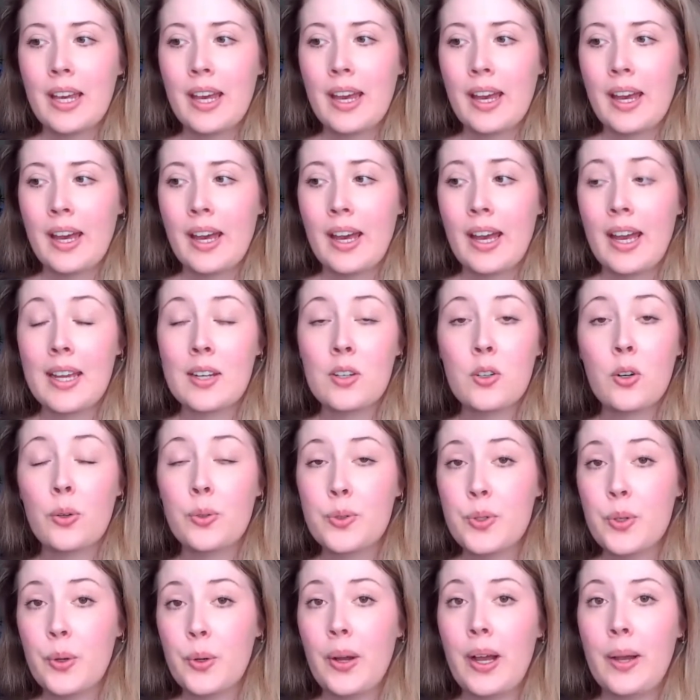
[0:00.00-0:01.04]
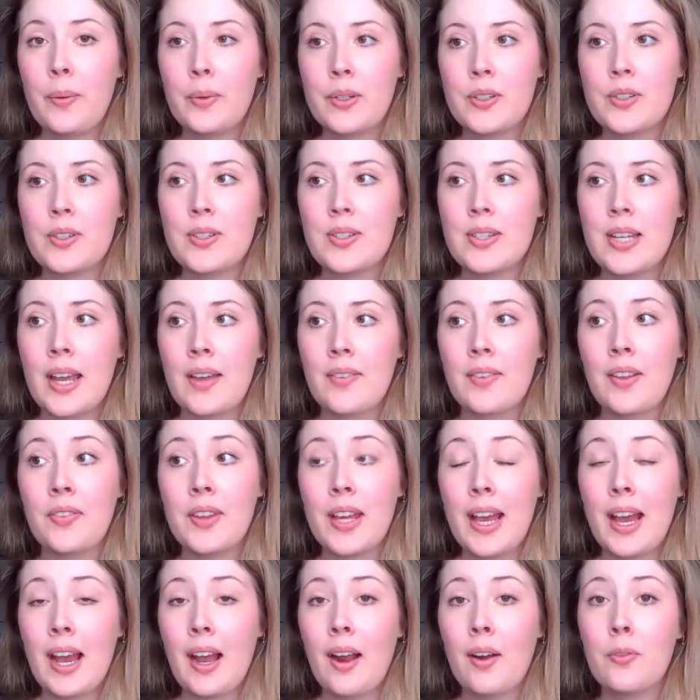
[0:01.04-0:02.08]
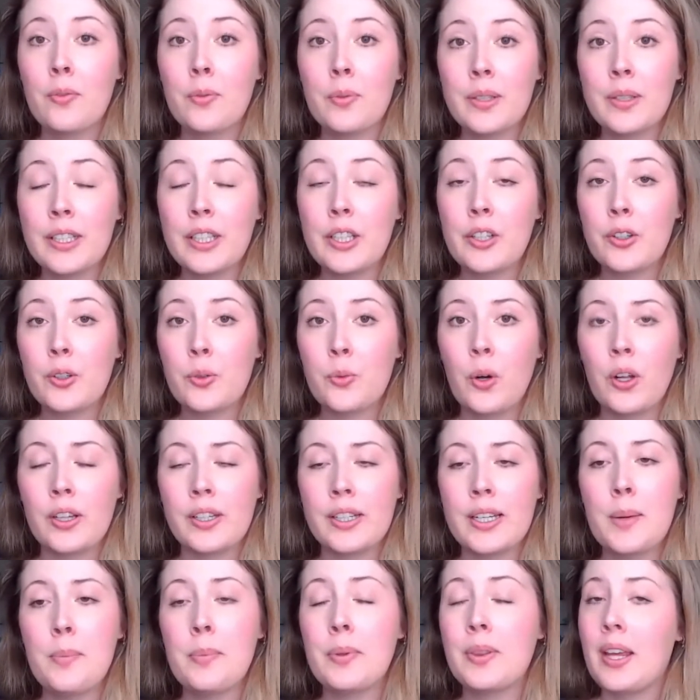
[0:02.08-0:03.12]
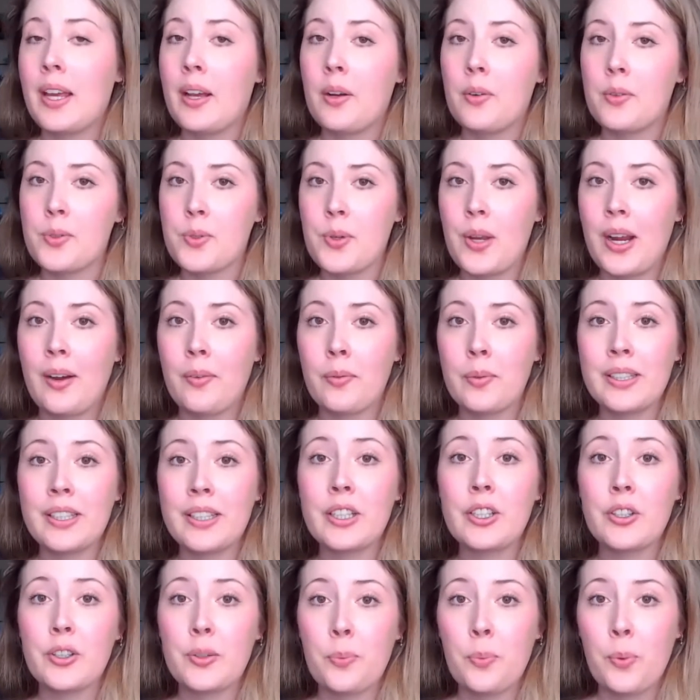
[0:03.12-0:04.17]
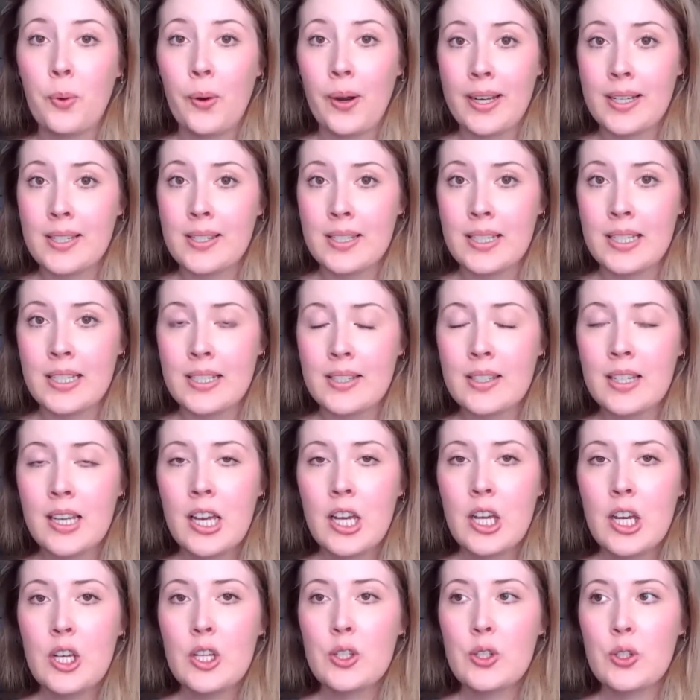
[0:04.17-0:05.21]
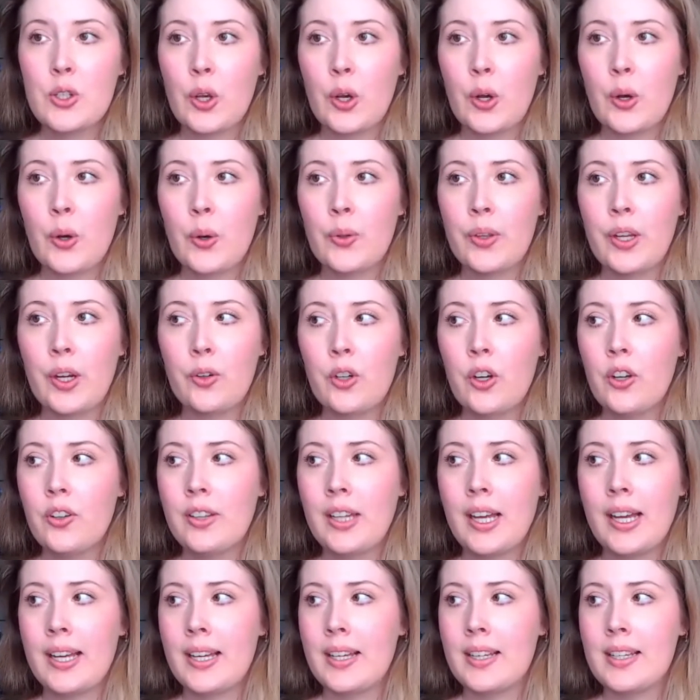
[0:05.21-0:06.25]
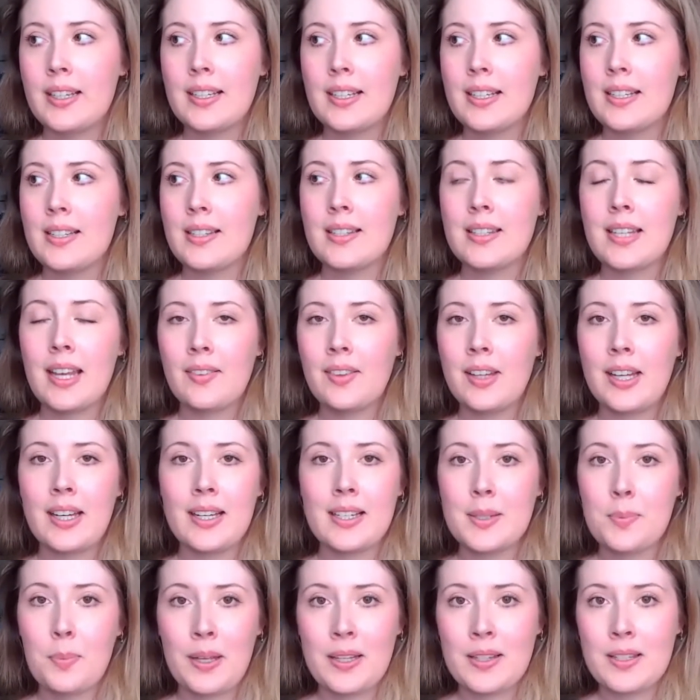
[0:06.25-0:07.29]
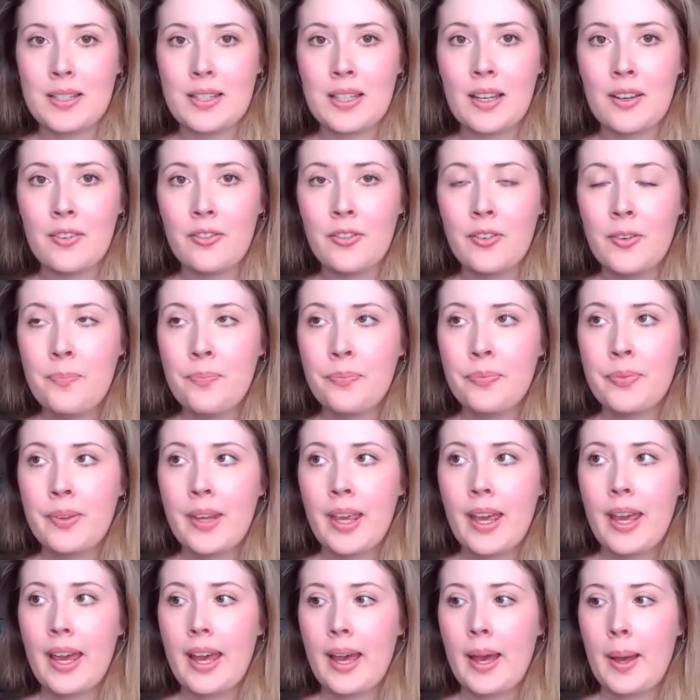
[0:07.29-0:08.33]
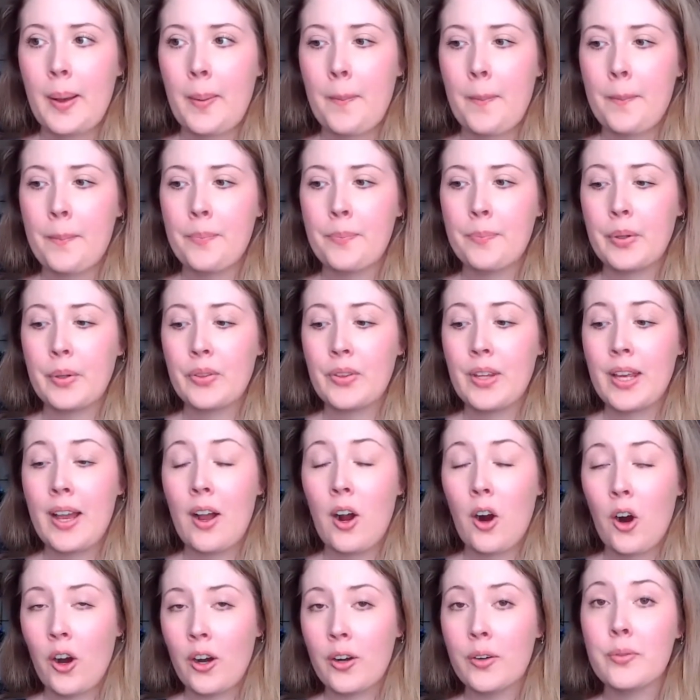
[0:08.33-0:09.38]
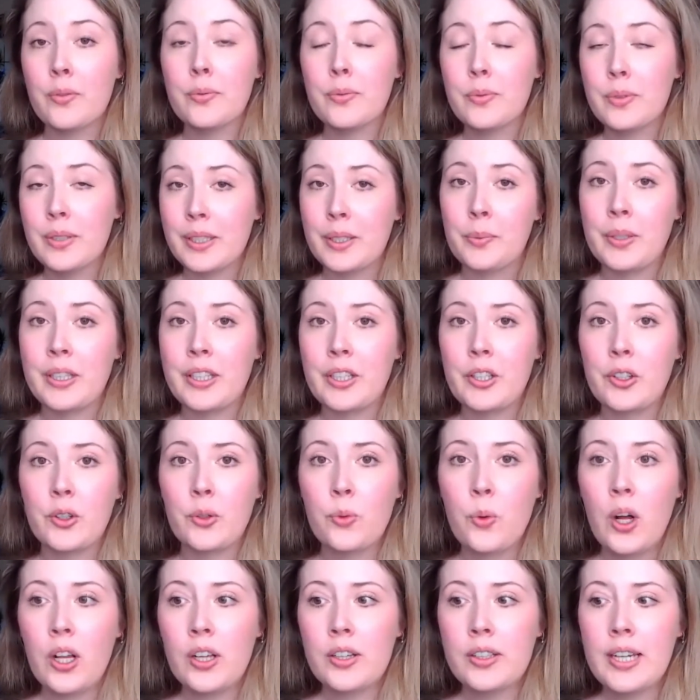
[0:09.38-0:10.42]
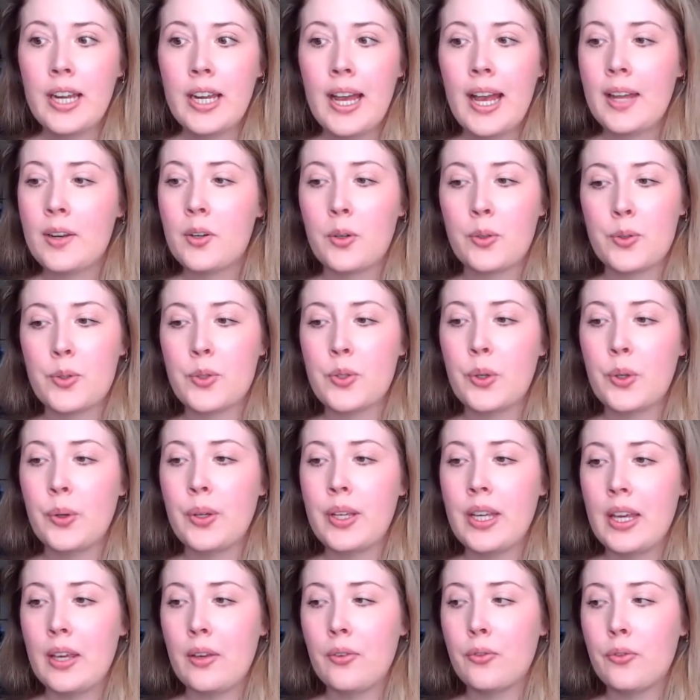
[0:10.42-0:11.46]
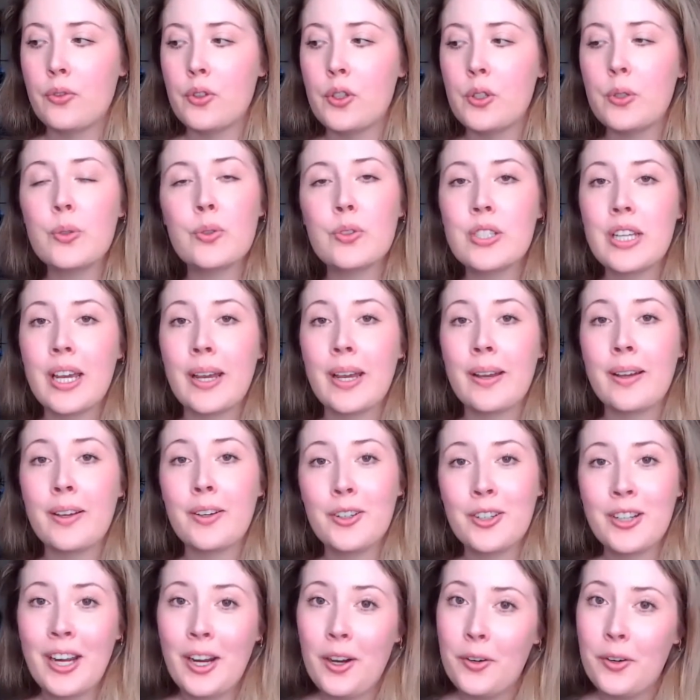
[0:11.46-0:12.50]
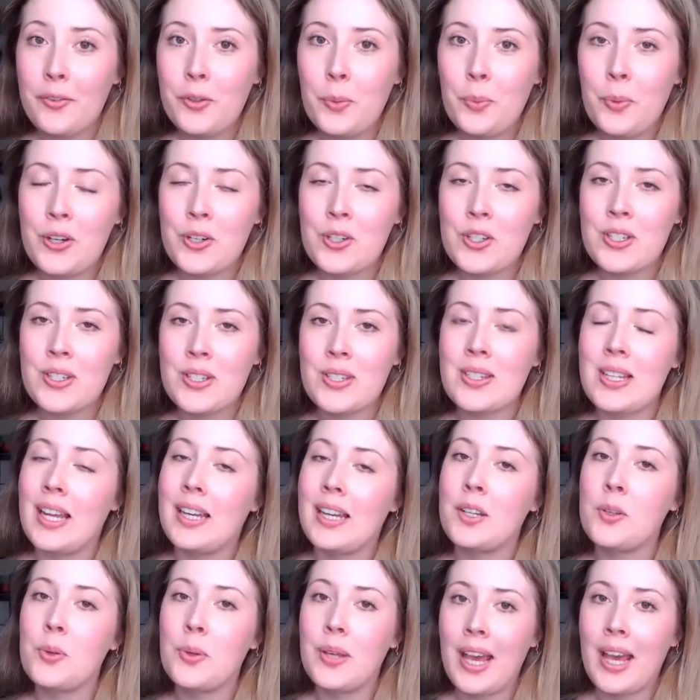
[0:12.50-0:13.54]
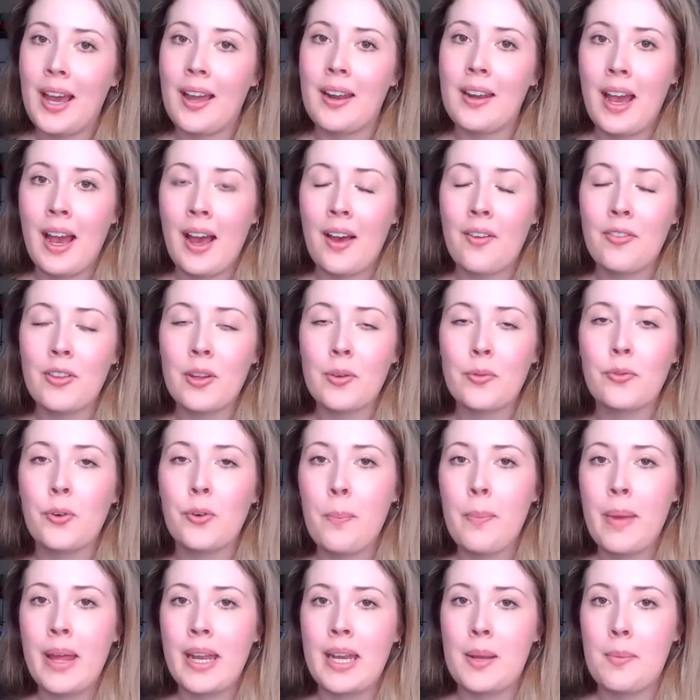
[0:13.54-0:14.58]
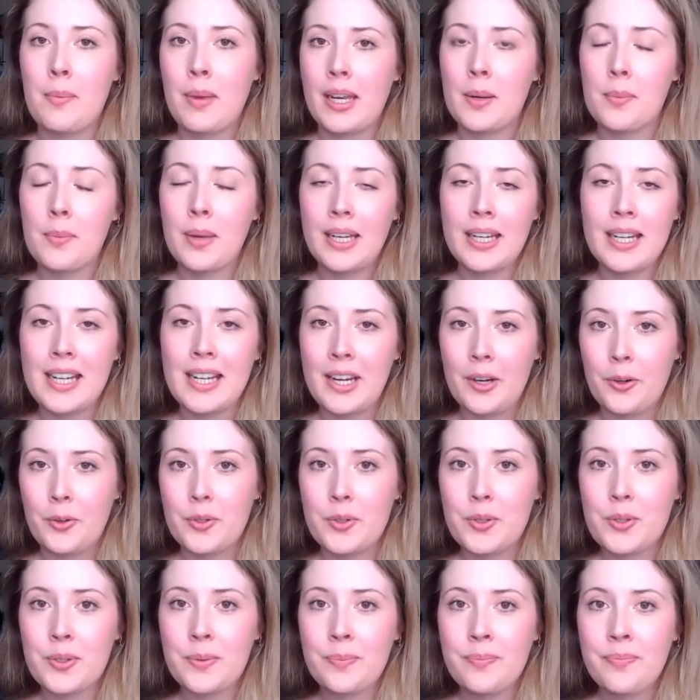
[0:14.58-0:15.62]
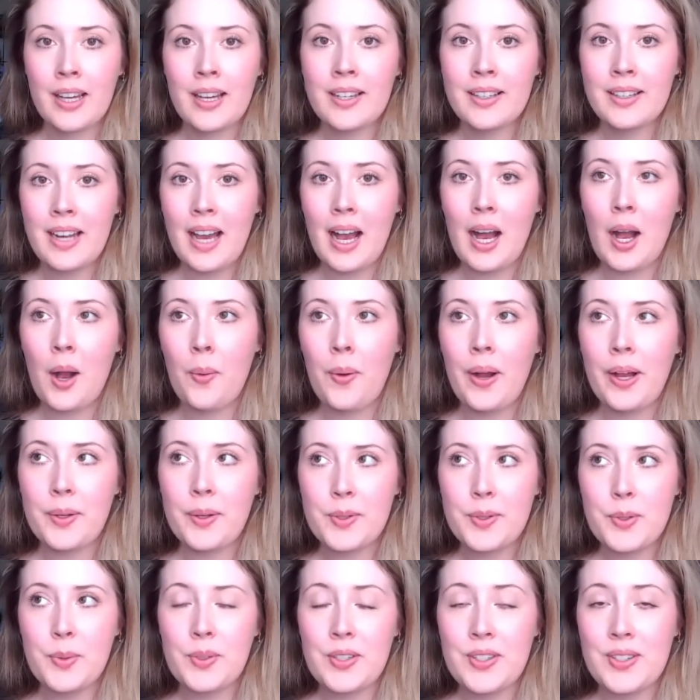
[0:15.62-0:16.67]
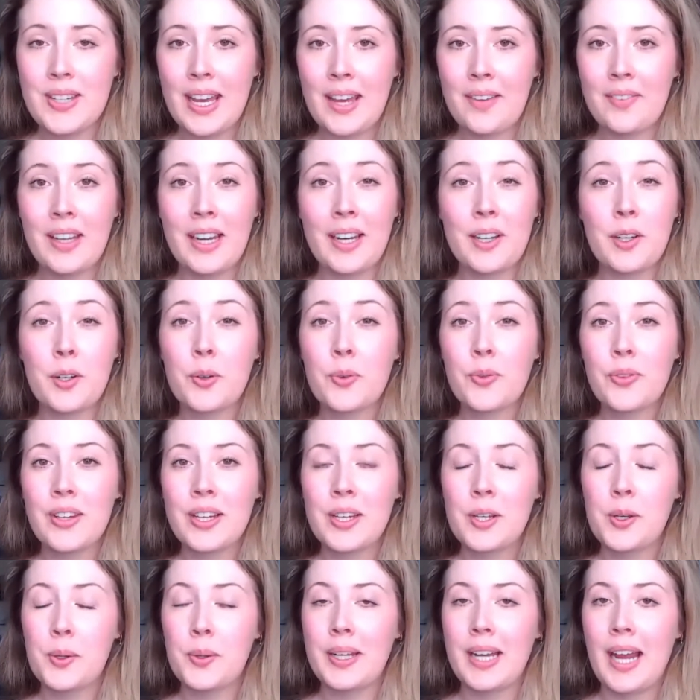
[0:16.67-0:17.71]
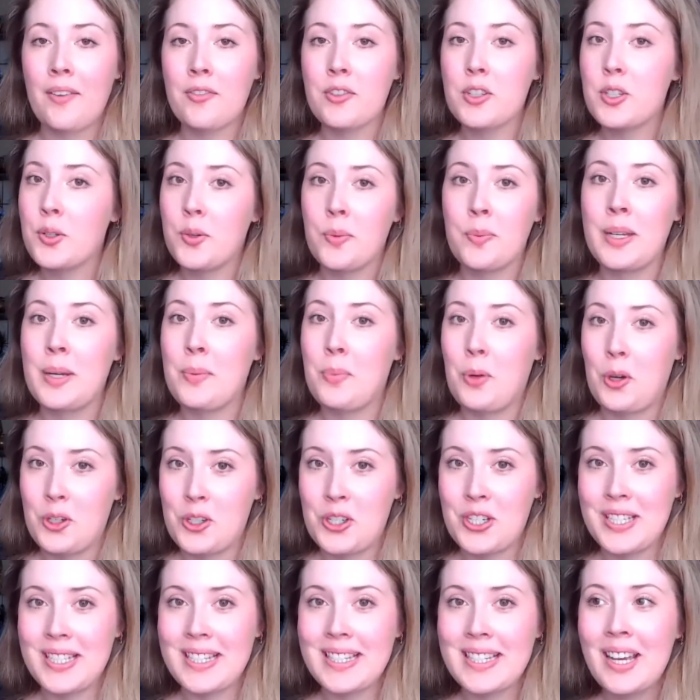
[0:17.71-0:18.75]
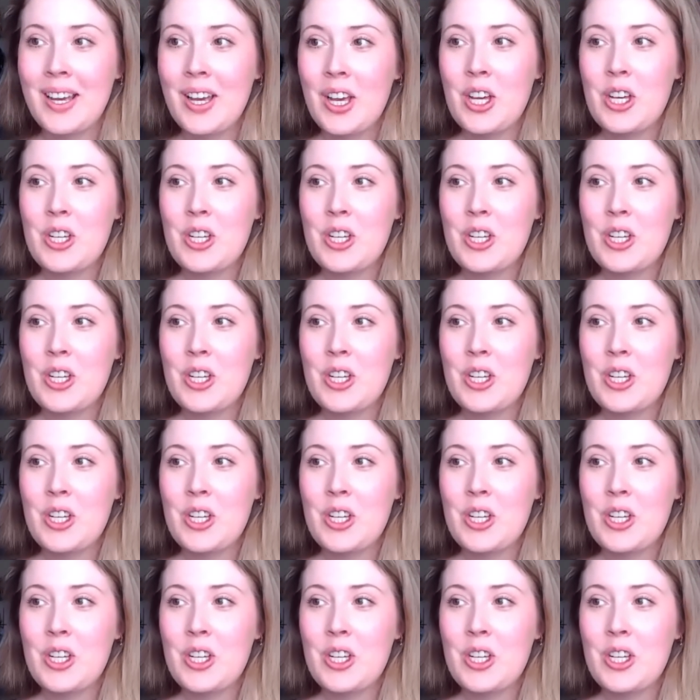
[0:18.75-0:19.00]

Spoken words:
and also I want to say that they have really good quality, but they also have really good prices. So they're not like insanely expensive, but they are really, really good quality. And also if you take good care of your brushes, then you can have them for many, many, many years. Now, I also want to say that I don't think you can have too many brushes.